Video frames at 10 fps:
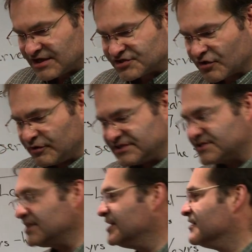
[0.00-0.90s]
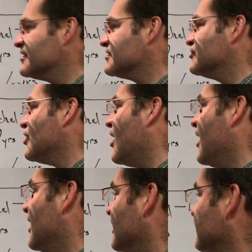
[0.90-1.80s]
So we see that
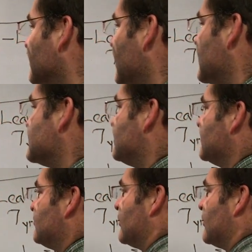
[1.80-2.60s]
God has been